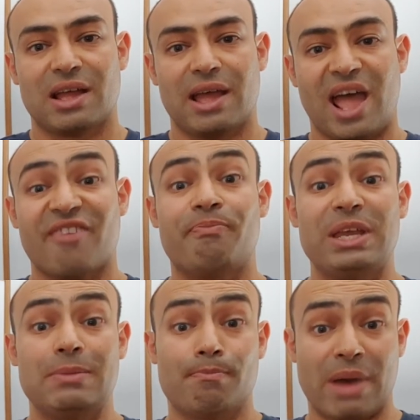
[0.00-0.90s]
have
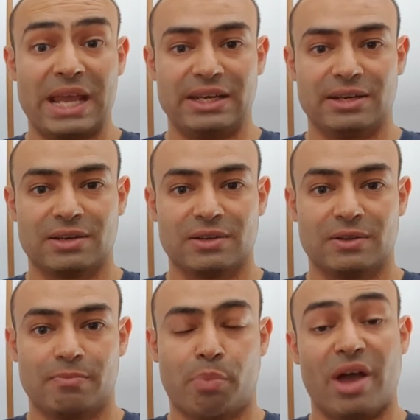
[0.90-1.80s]
been made
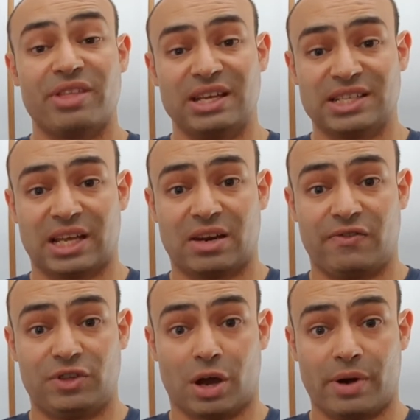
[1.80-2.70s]
by the
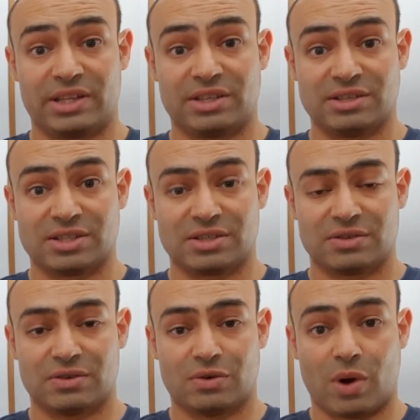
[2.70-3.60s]
executive directors,
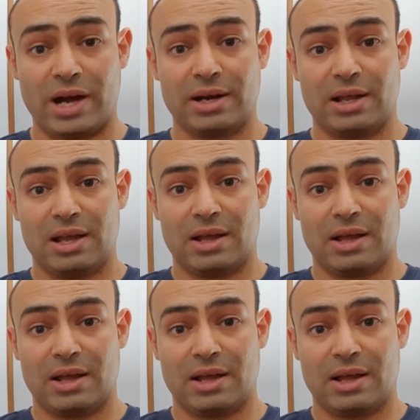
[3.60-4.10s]
right?